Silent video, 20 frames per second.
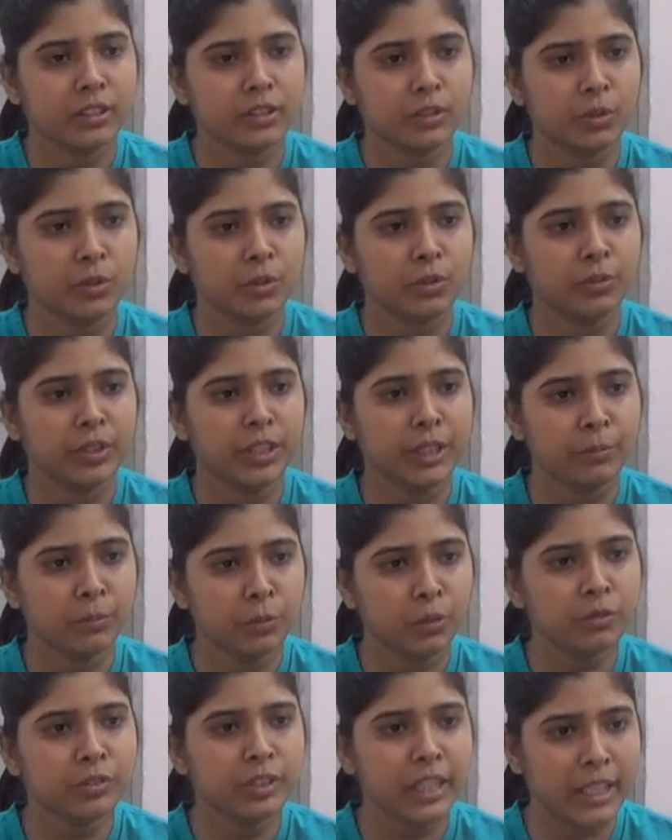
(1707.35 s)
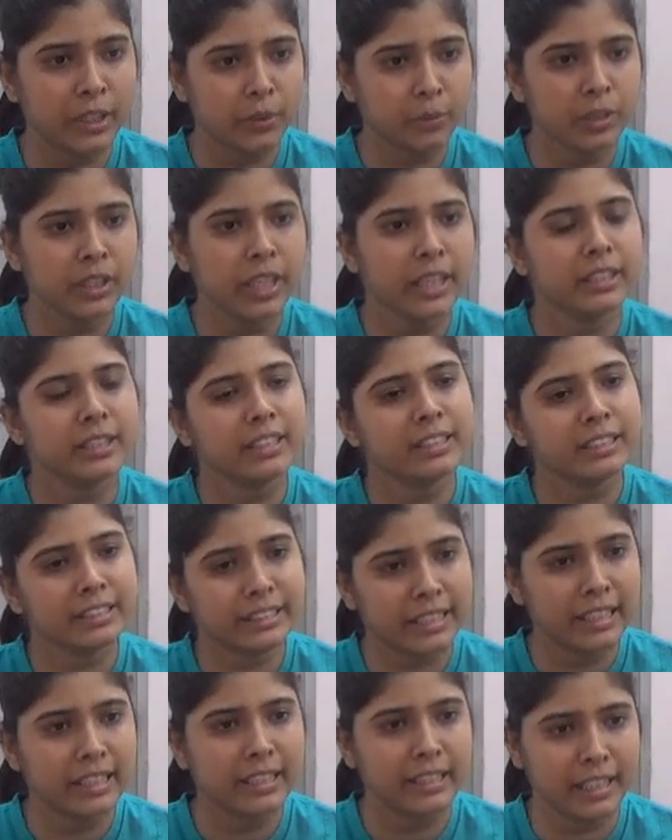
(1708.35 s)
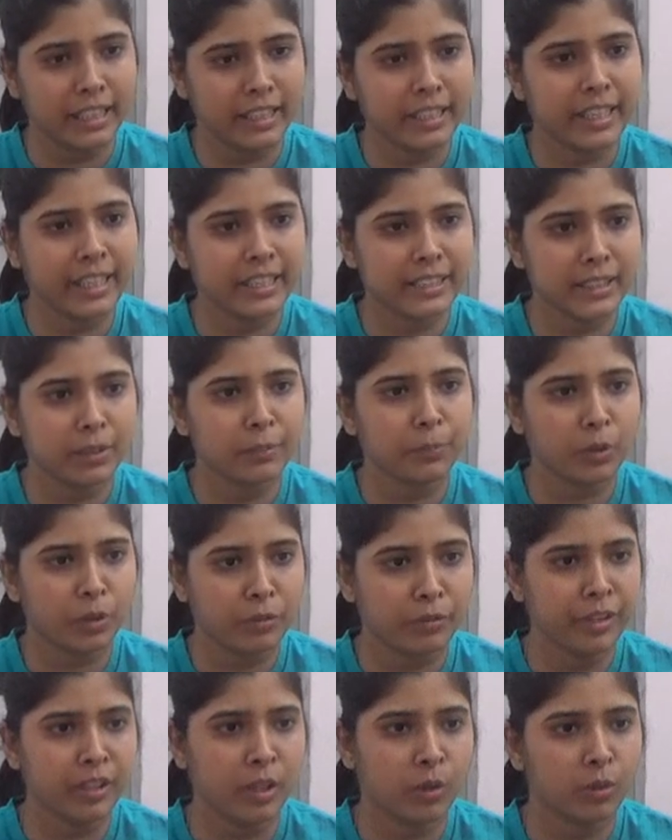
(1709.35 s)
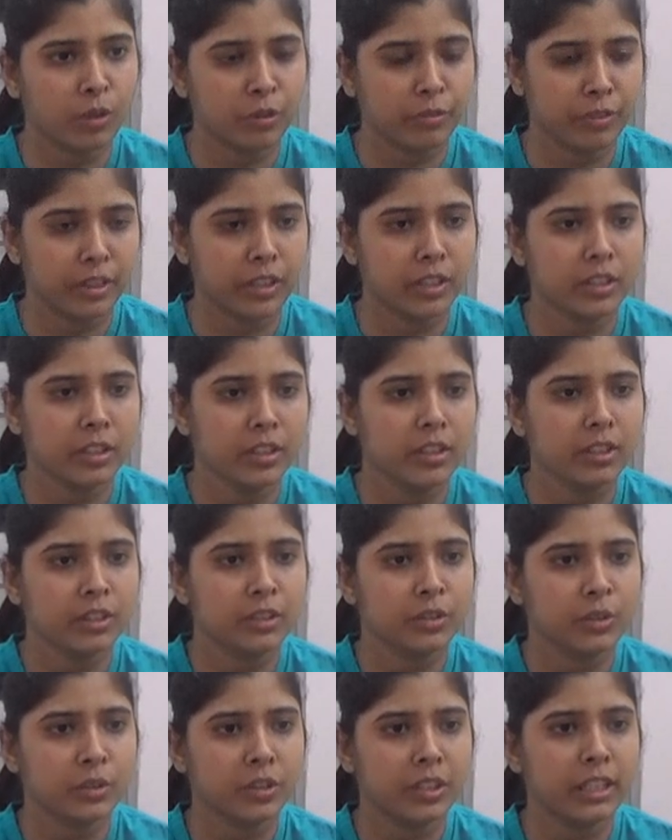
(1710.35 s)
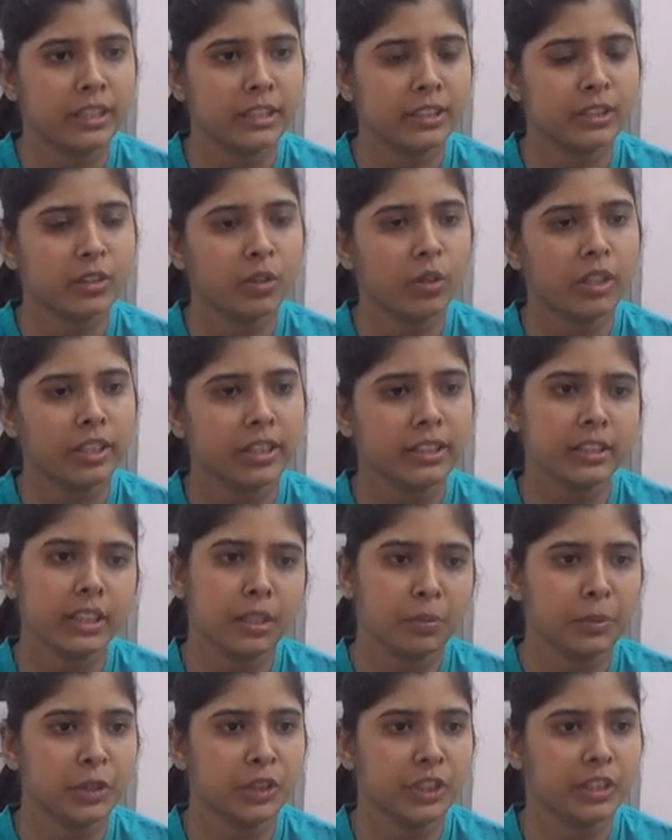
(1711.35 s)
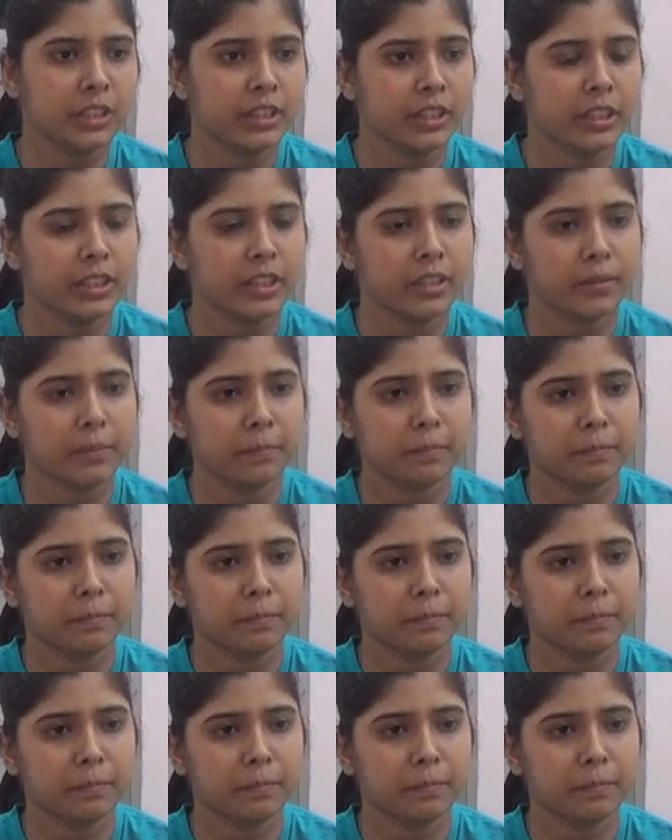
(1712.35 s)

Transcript: So we remove that one and then sell it and get some profit out of it. So that is called as commercial thinning.